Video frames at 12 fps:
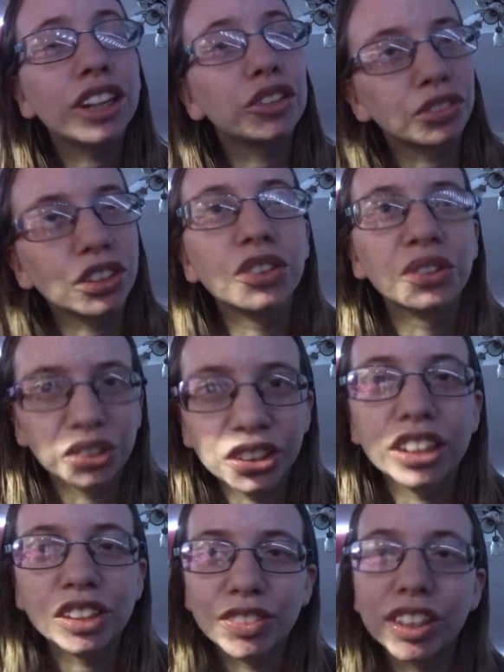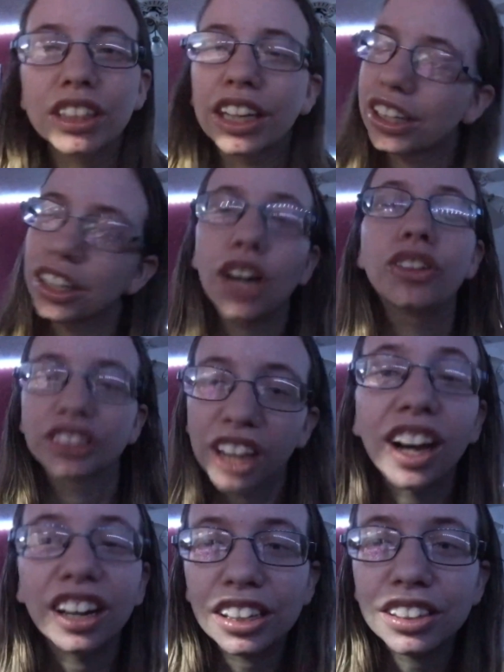and ruin Christmas like he always
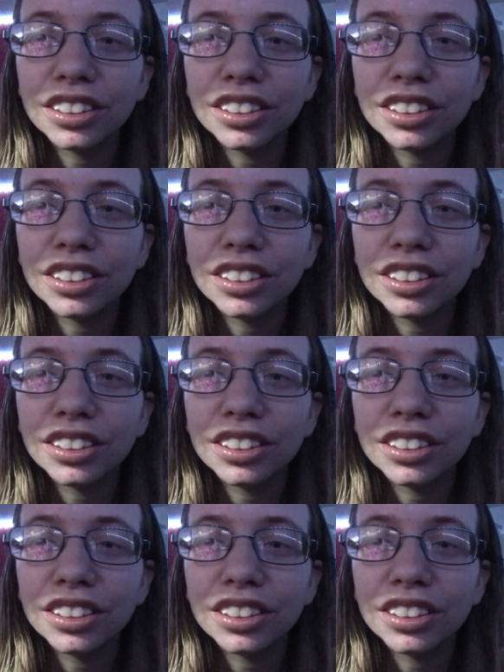does.